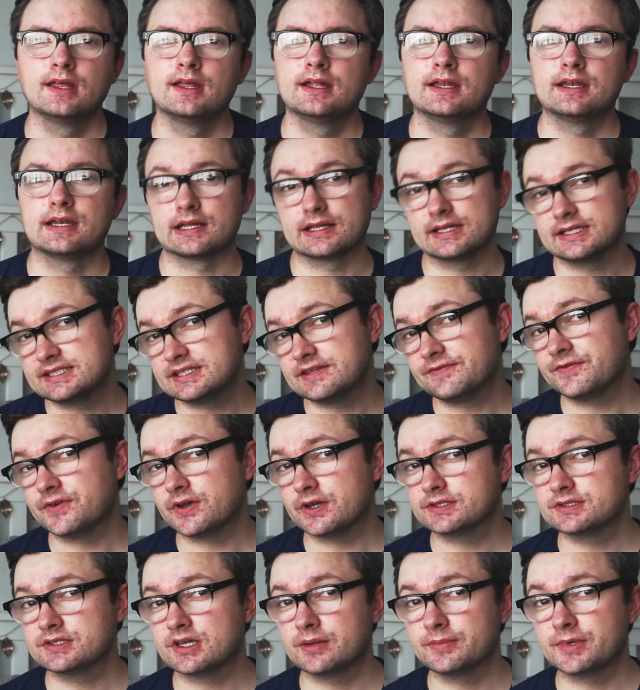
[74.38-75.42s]
Now this is the
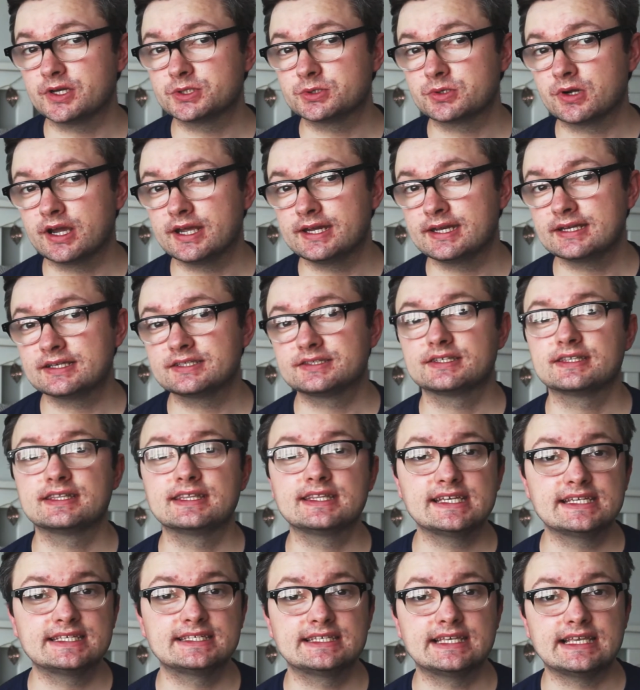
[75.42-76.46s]
first time I tried it, so
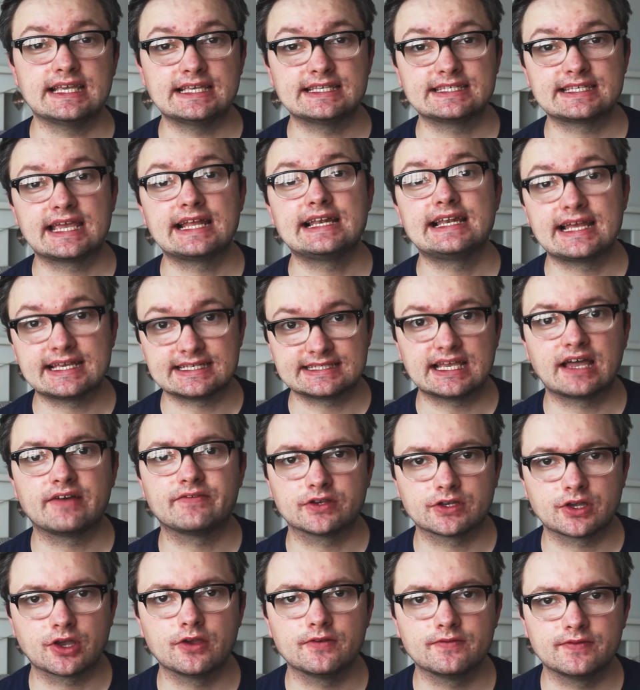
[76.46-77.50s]
this is a let's have a
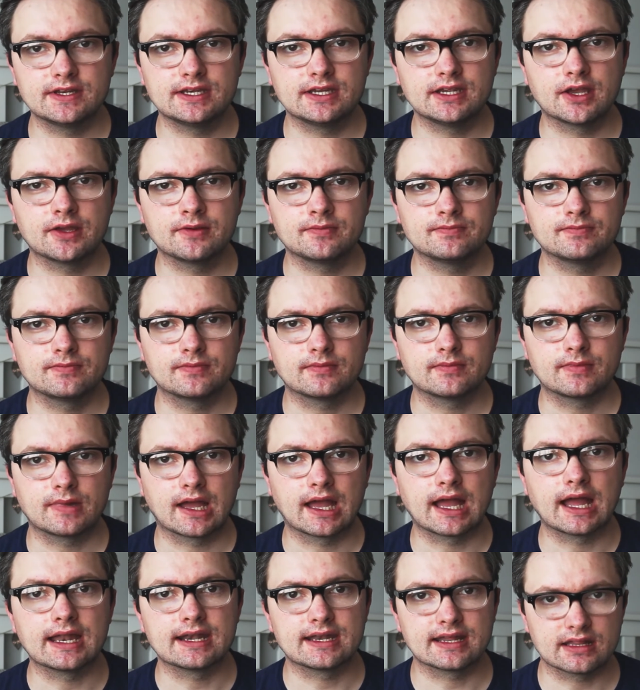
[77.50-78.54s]
go video,
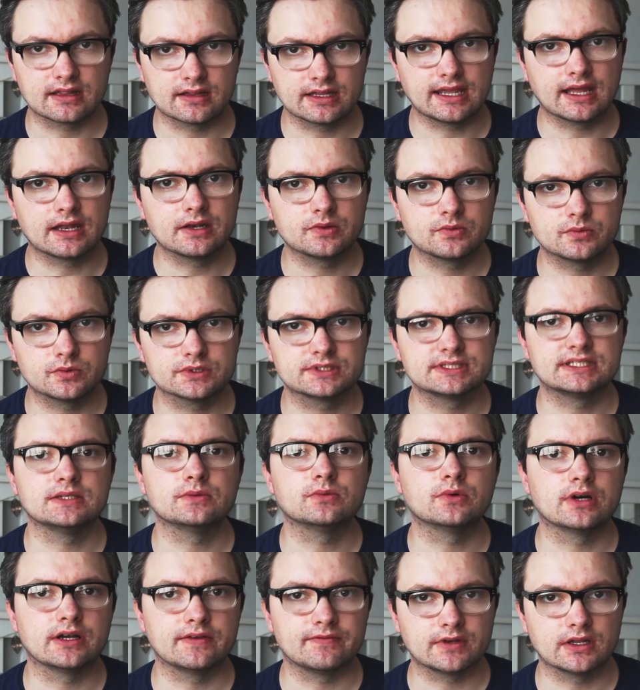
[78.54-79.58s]
and at the end we'll see
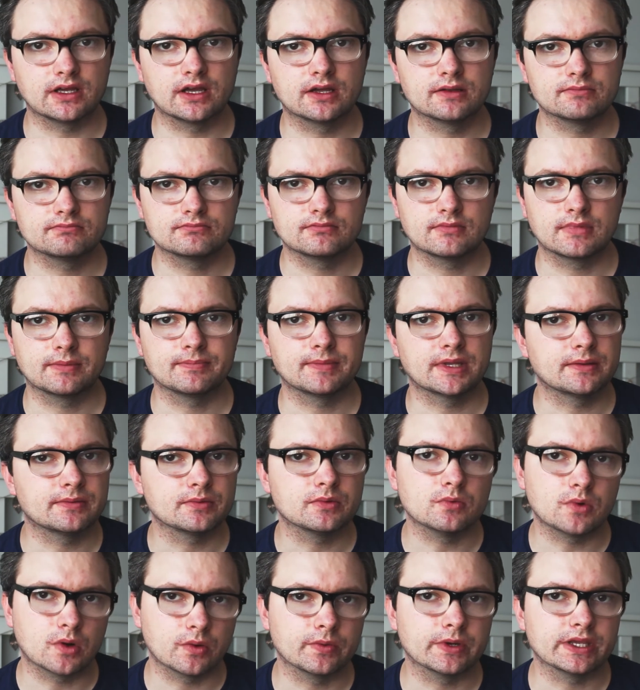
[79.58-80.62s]
what I've learned and maybe
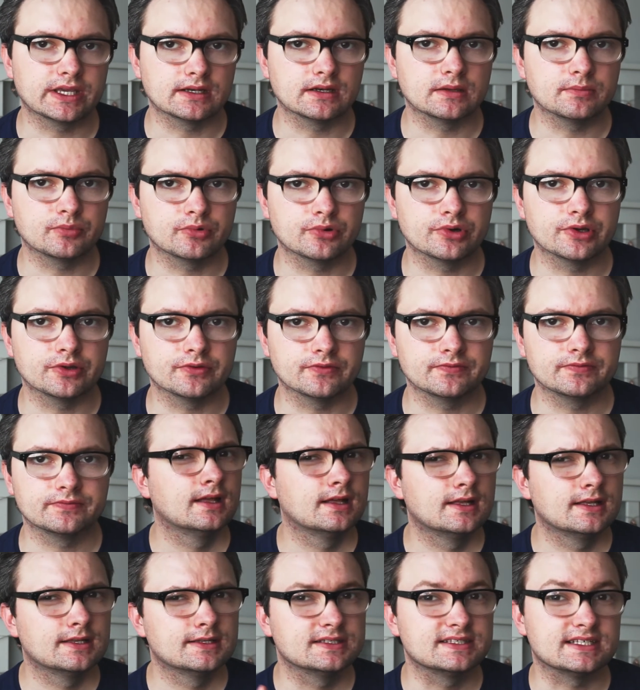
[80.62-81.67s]
what we can improve.
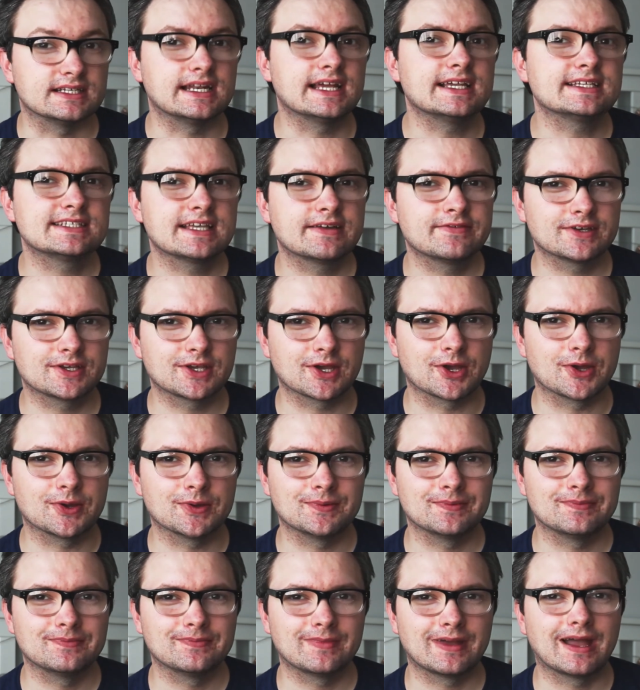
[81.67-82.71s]
So let's have a go
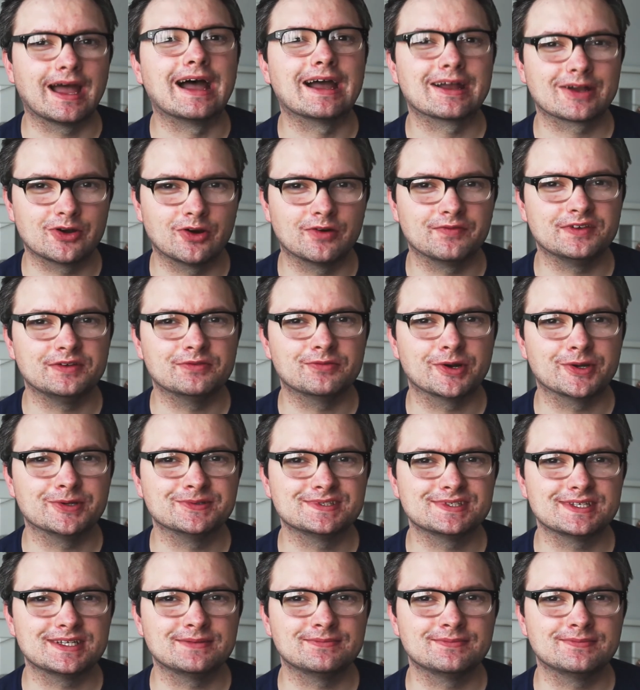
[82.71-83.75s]
at coffee
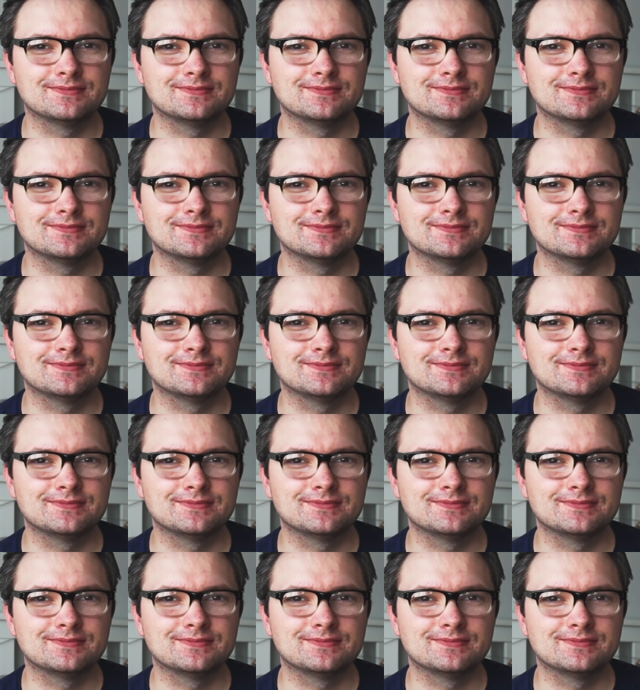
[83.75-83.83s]
roasting.